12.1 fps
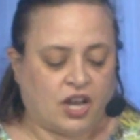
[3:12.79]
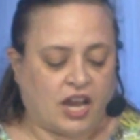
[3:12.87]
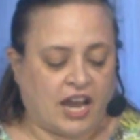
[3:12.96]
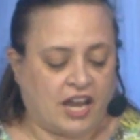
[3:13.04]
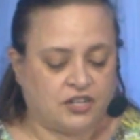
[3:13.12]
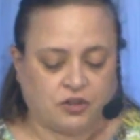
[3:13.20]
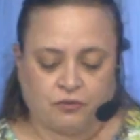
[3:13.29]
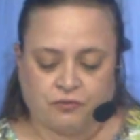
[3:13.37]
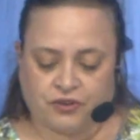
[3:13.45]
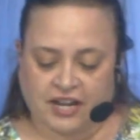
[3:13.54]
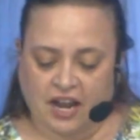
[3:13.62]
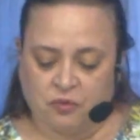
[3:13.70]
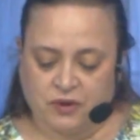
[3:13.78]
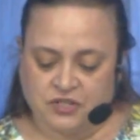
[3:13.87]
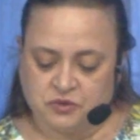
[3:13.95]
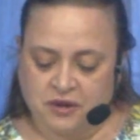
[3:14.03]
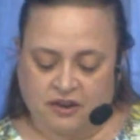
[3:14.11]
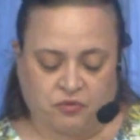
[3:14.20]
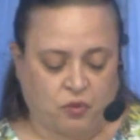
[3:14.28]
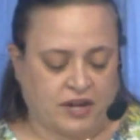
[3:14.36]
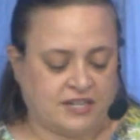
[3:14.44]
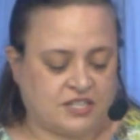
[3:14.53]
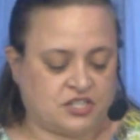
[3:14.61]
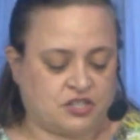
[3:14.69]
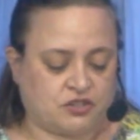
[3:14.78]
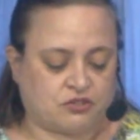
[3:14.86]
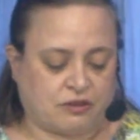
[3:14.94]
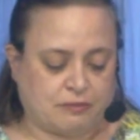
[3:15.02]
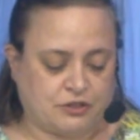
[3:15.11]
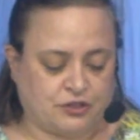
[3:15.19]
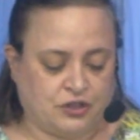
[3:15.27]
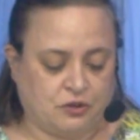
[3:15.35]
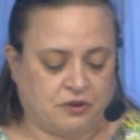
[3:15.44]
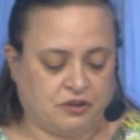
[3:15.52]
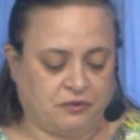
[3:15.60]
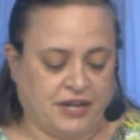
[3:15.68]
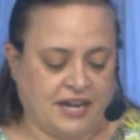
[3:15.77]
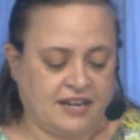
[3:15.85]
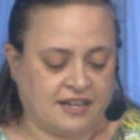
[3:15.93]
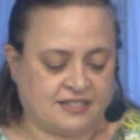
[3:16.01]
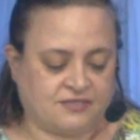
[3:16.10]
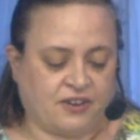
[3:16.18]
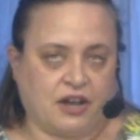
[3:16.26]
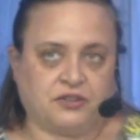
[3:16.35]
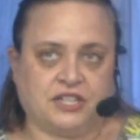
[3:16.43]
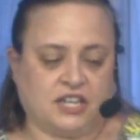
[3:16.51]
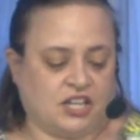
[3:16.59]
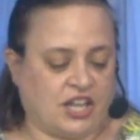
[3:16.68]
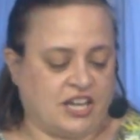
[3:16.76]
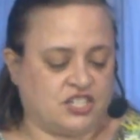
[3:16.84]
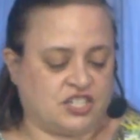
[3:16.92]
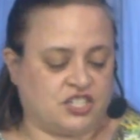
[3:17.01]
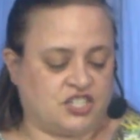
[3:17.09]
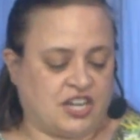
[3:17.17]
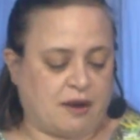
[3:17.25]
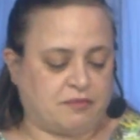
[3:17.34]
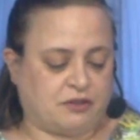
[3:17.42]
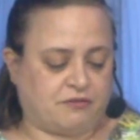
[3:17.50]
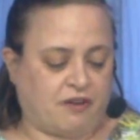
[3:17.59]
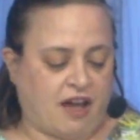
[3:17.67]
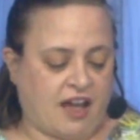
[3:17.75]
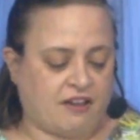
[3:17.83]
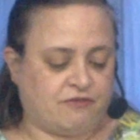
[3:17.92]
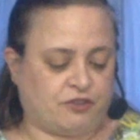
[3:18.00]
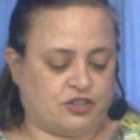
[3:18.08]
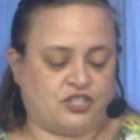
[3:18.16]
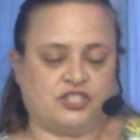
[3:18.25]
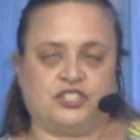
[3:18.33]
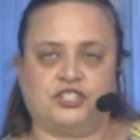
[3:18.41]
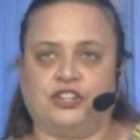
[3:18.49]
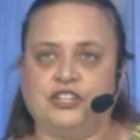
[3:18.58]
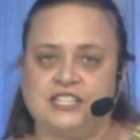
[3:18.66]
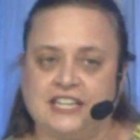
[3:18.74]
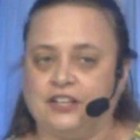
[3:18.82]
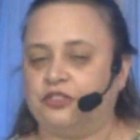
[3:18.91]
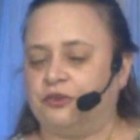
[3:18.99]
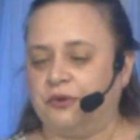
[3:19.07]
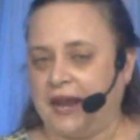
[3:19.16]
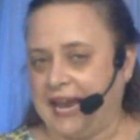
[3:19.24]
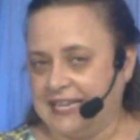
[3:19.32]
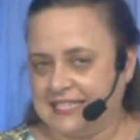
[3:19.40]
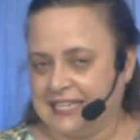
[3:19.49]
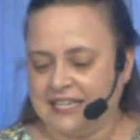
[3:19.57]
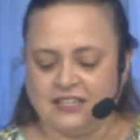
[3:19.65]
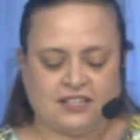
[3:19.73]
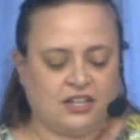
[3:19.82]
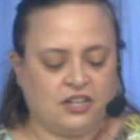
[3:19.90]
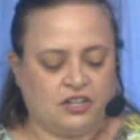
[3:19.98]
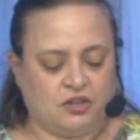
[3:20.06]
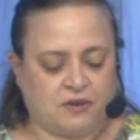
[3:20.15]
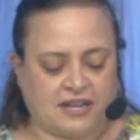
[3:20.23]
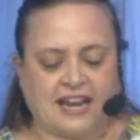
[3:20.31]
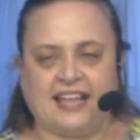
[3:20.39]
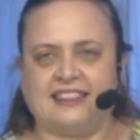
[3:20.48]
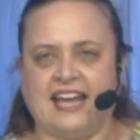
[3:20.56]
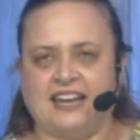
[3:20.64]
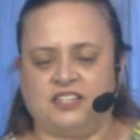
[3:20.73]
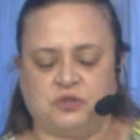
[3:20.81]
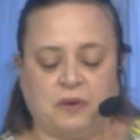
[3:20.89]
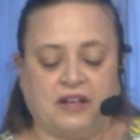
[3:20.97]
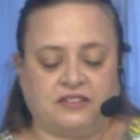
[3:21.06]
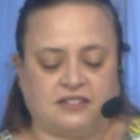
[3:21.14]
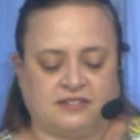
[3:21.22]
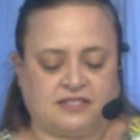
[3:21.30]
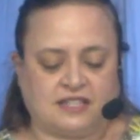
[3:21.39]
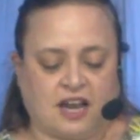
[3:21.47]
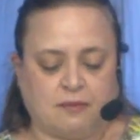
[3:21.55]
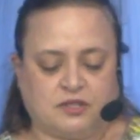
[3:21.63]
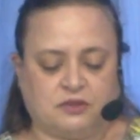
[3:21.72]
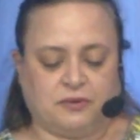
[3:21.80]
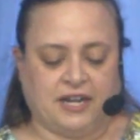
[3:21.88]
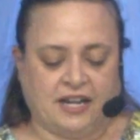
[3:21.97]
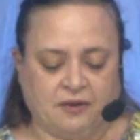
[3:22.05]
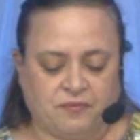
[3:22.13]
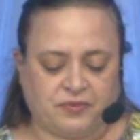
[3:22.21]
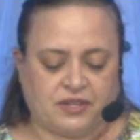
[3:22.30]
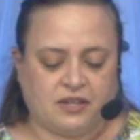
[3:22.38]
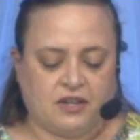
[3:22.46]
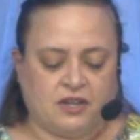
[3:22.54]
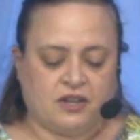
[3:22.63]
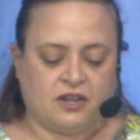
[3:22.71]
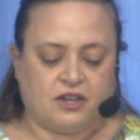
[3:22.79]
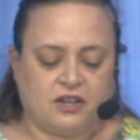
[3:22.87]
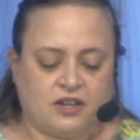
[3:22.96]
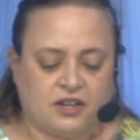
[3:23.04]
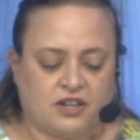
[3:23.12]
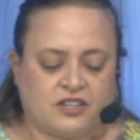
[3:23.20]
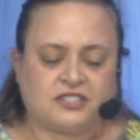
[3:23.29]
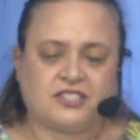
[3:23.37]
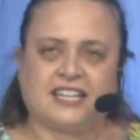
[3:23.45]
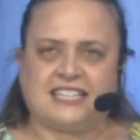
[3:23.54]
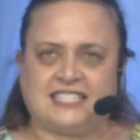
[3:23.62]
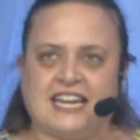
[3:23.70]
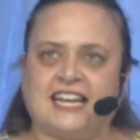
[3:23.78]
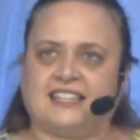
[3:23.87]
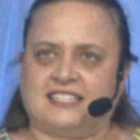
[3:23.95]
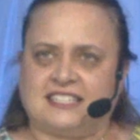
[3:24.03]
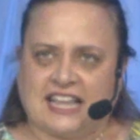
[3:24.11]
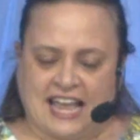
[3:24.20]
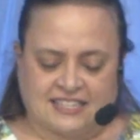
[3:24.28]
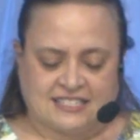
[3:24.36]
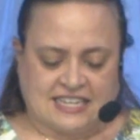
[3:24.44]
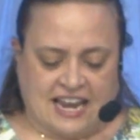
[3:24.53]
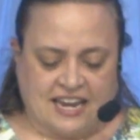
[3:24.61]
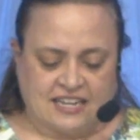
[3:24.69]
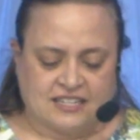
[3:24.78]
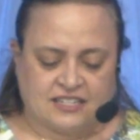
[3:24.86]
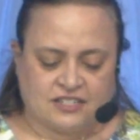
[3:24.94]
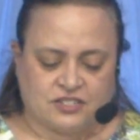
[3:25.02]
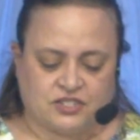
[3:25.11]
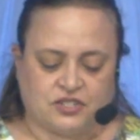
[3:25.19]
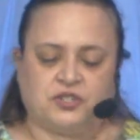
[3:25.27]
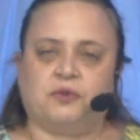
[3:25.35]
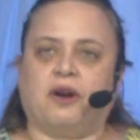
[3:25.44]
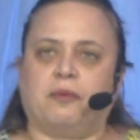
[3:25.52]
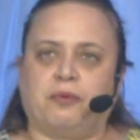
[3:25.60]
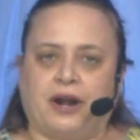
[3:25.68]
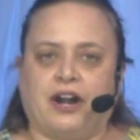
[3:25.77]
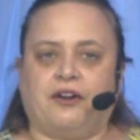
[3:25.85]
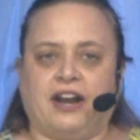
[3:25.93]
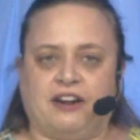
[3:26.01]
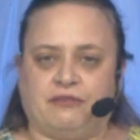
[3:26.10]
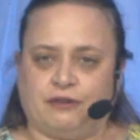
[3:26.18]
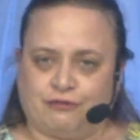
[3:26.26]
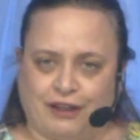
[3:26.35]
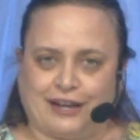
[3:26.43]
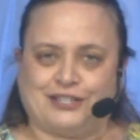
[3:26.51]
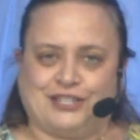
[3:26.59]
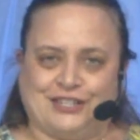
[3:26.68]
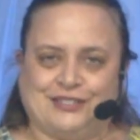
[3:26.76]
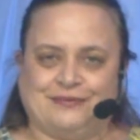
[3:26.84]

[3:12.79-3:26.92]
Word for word: And don't forget, we do have one additional scripture you can read. It's found in Galatians chapter 5, verses 13 through 18. You can add that as well to time to read. So let's take this last day to do our prayer and reflection.